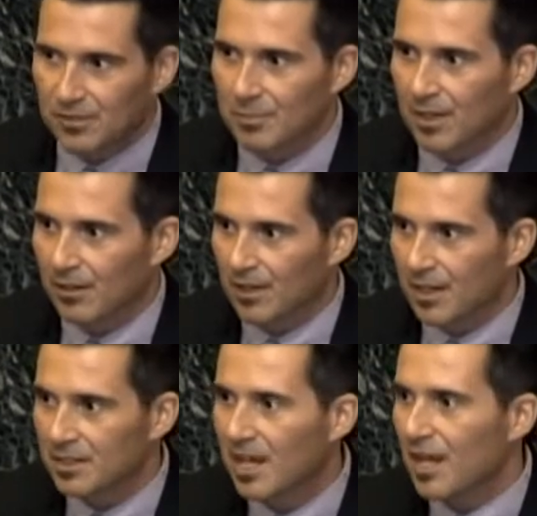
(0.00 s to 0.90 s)

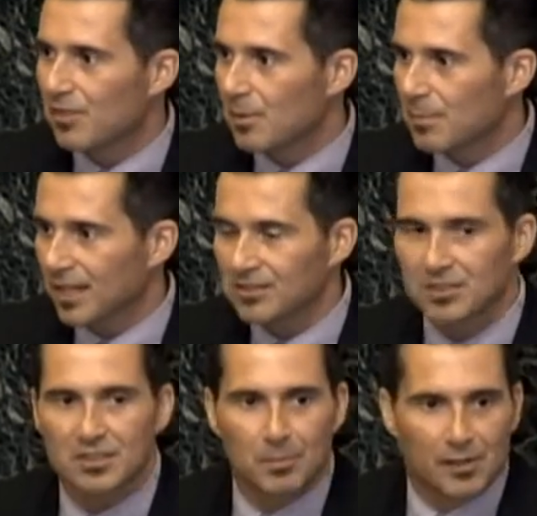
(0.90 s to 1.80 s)
Marathon the best
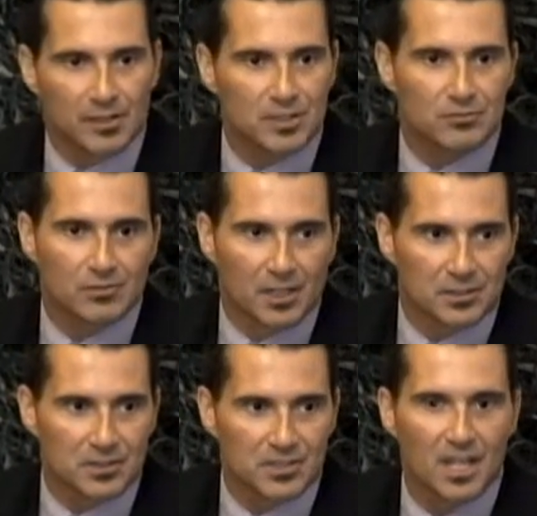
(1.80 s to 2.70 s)
experience for
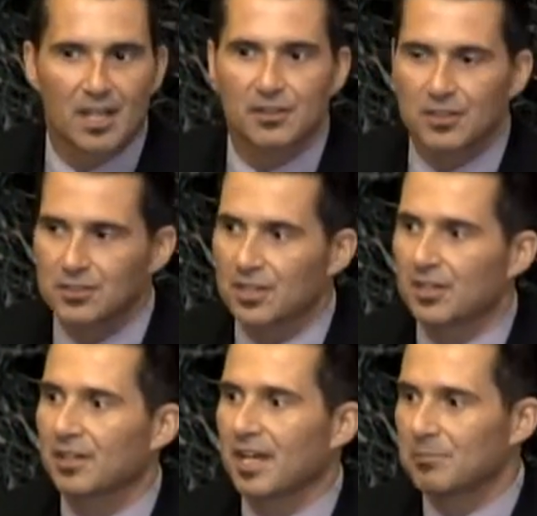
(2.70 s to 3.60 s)
runners this
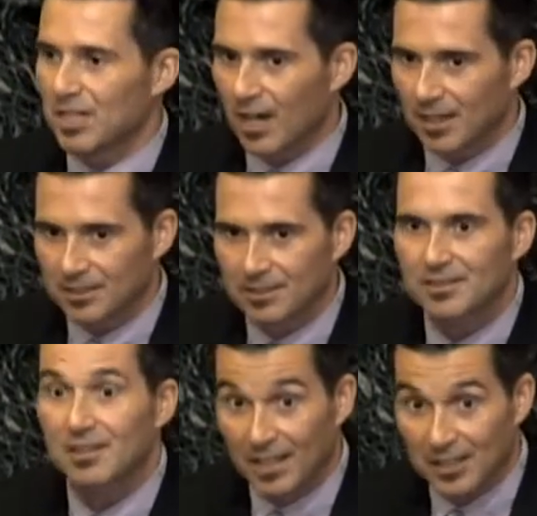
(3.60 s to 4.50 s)
year and beyond.
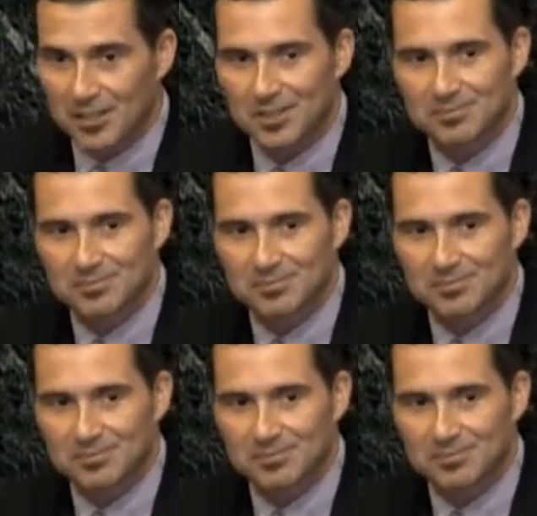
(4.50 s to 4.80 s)
Thank you.